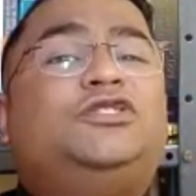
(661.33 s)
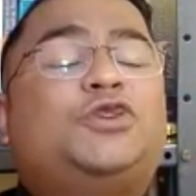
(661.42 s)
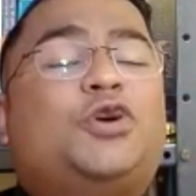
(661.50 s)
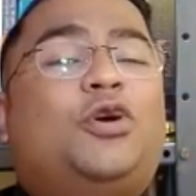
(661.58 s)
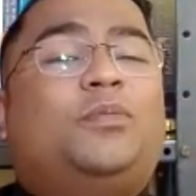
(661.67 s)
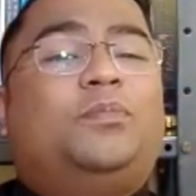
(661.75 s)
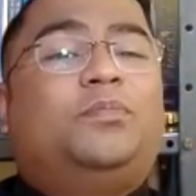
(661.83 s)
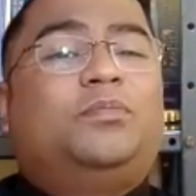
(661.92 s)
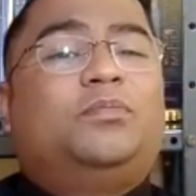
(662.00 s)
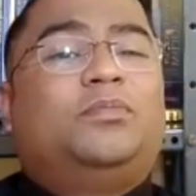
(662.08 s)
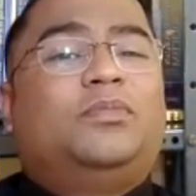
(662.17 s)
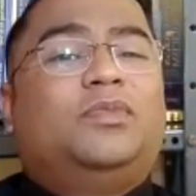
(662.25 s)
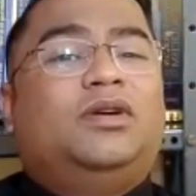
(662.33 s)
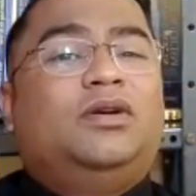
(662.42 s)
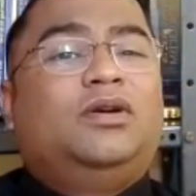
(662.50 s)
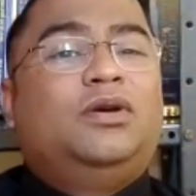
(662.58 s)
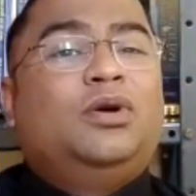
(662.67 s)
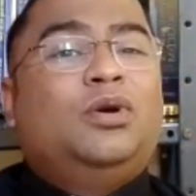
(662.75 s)
job,
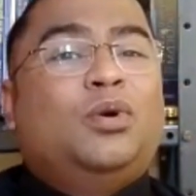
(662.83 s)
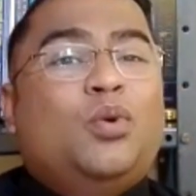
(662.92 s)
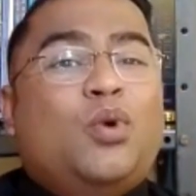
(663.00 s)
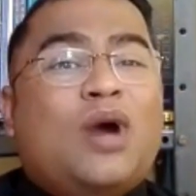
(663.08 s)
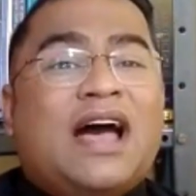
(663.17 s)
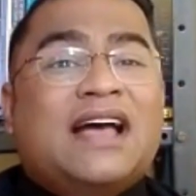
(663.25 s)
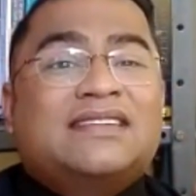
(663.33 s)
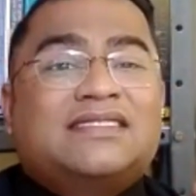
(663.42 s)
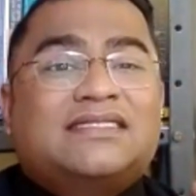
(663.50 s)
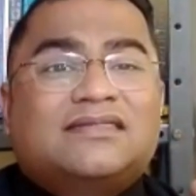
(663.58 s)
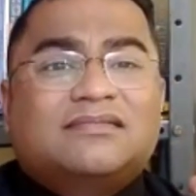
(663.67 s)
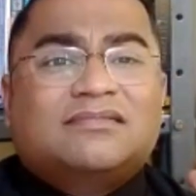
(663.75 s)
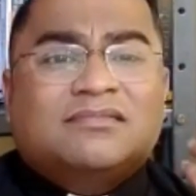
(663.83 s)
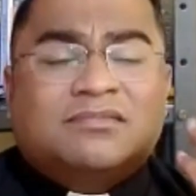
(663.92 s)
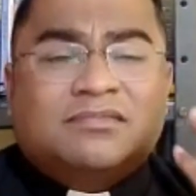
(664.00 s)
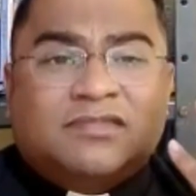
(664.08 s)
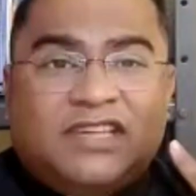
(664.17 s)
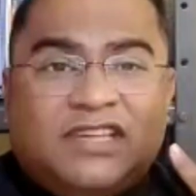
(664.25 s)
who has
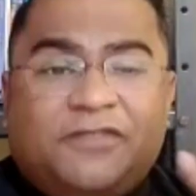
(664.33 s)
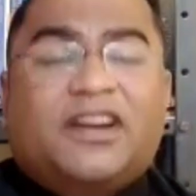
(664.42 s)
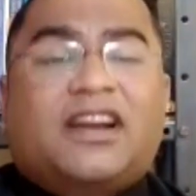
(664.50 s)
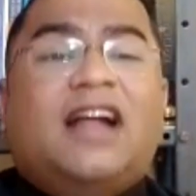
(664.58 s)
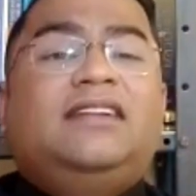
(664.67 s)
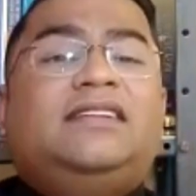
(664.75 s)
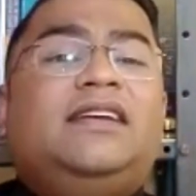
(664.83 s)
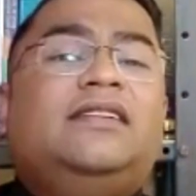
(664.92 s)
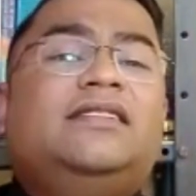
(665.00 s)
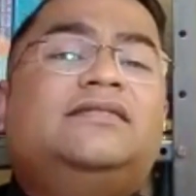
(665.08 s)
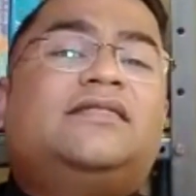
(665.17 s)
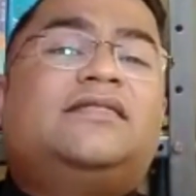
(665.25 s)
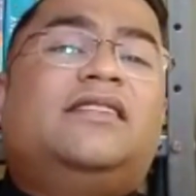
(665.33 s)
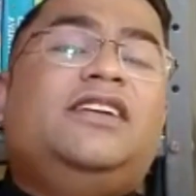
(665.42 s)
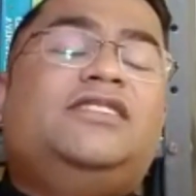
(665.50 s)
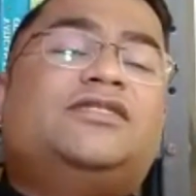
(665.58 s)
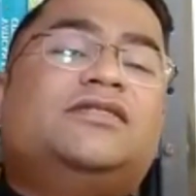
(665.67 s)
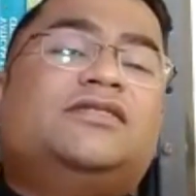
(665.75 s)
difficulty in his
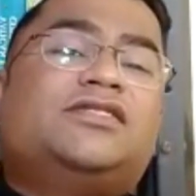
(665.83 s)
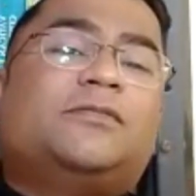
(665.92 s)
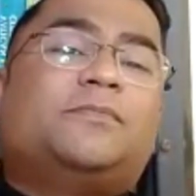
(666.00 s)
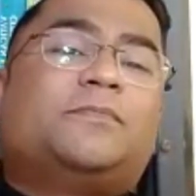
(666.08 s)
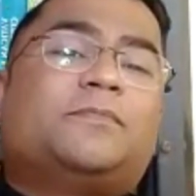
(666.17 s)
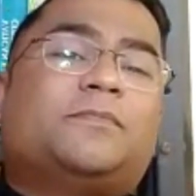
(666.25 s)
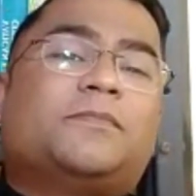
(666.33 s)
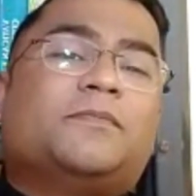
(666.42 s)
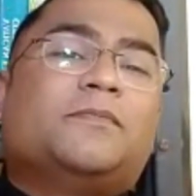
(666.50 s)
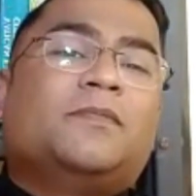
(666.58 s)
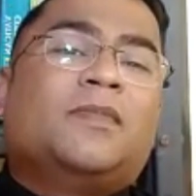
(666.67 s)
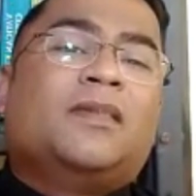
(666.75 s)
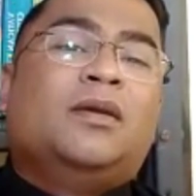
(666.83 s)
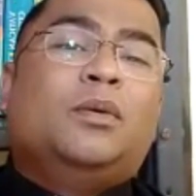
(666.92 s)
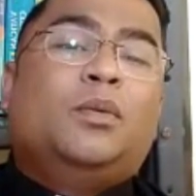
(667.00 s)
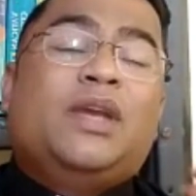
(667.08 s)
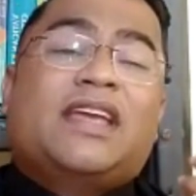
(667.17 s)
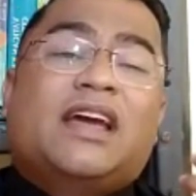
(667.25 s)
relationship.
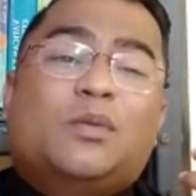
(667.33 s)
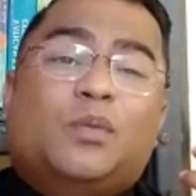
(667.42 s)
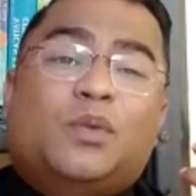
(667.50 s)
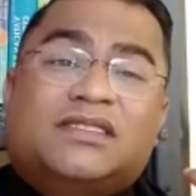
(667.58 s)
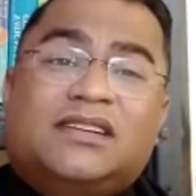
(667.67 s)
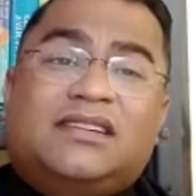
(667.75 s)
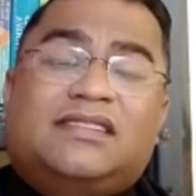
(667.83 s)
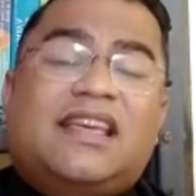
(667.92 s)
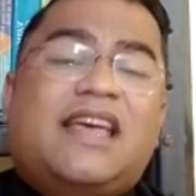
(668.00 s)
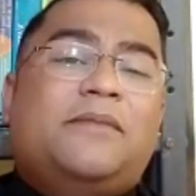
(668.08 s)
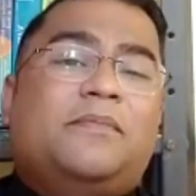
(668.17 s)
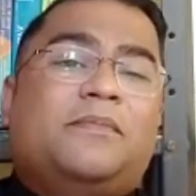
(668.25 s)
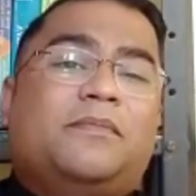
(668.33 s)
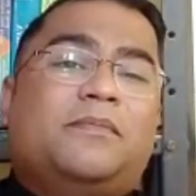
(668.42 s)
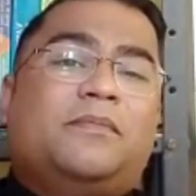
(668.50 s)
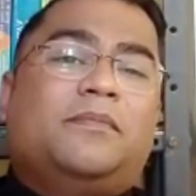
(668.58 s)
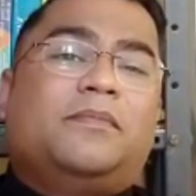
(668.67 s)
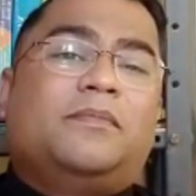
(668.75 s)
We can visit them
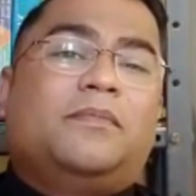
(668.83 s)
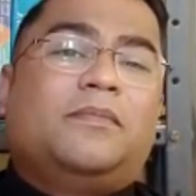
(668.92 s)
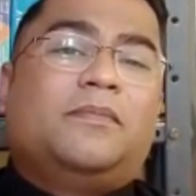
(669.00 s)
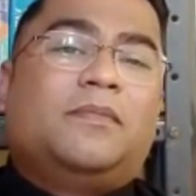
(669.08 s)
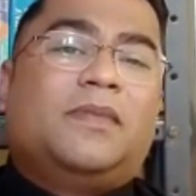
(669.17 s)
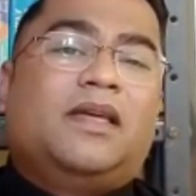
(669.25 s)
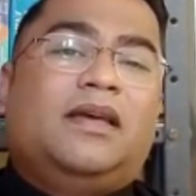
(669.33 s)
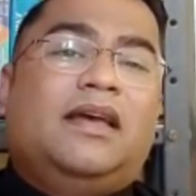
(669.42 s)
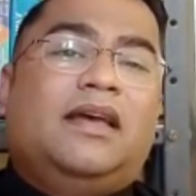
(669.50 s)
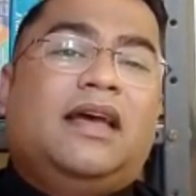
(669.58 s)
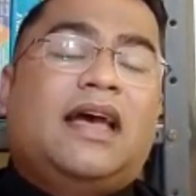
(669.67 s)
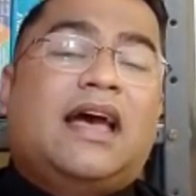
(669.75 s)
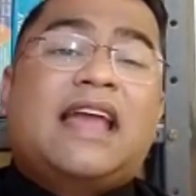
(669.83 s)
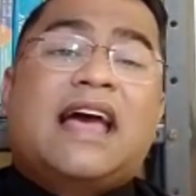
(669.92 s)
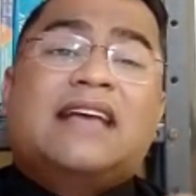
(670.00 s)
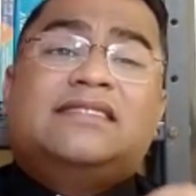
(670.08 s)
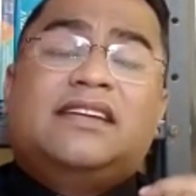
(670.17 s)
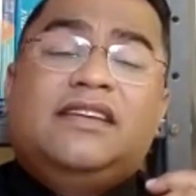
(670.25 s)
and
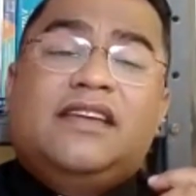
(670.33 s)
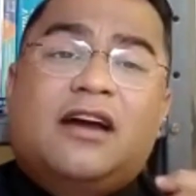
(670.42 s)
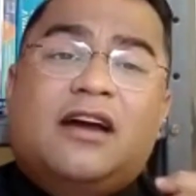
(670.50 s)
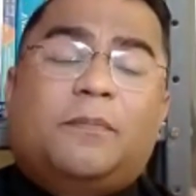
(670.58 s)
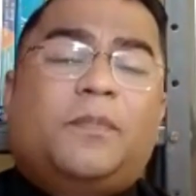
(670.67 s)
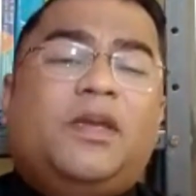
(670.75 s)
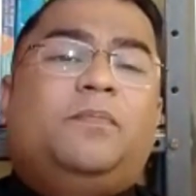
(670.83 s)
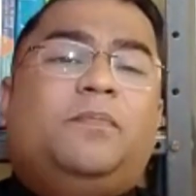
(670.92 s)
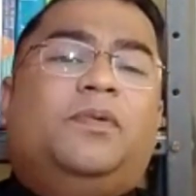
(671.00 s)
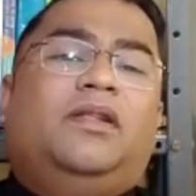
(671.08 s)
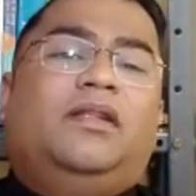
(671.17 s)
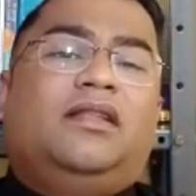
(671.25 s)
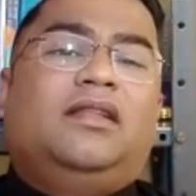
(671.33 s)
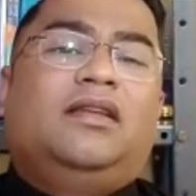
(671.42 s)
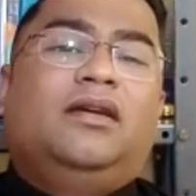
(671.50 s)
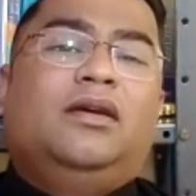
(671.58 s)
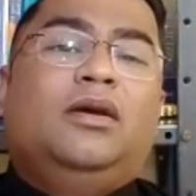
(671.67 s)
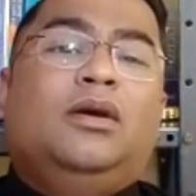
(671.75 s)
as a young people,
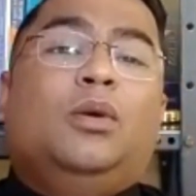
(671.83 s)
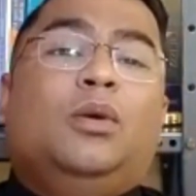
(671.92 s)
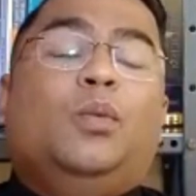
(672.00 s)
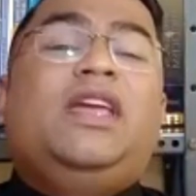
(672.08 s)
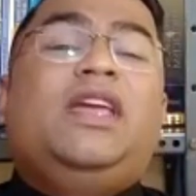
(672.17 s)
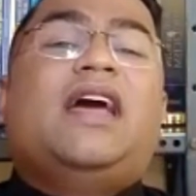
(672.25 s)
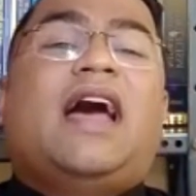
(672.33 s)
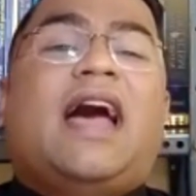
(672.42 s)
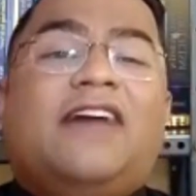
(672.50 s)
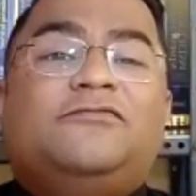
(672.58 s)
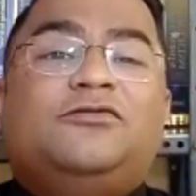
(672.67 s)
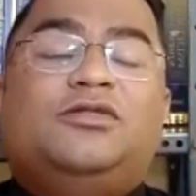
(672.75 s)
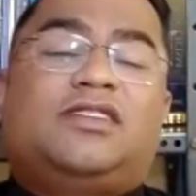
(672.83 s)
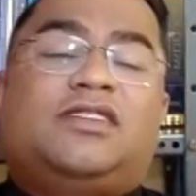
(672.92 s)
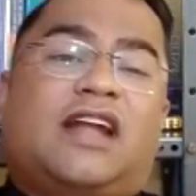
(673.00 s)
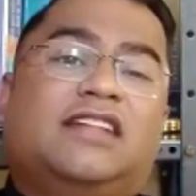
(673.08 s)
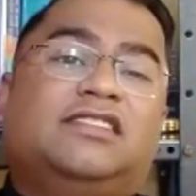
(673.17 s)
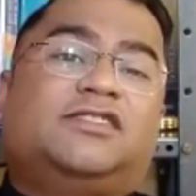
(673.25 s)
we have to
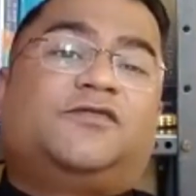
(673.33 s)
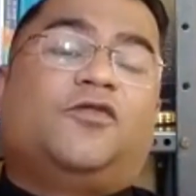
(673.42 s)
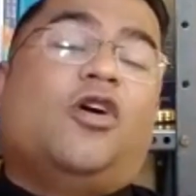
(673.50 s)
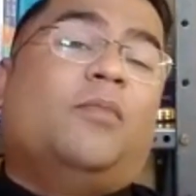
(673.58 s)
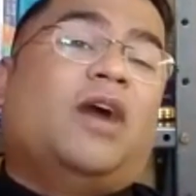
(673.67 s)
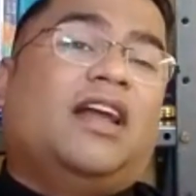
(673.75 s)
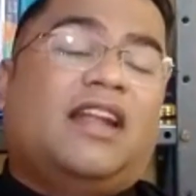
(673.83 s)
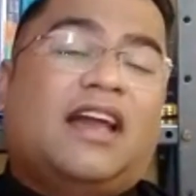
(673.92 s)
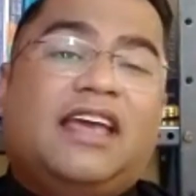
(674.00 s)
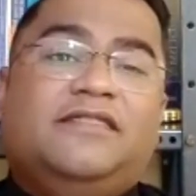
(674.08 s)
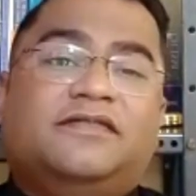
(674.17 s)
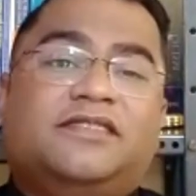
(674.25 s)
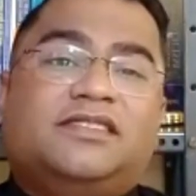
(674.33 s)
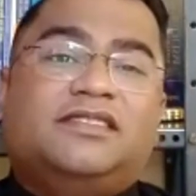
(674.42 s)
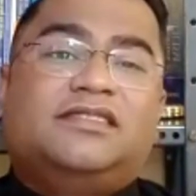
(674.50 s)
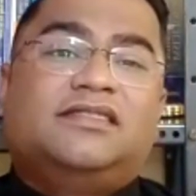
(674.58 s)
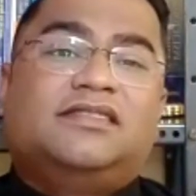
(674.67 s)
transform our lives.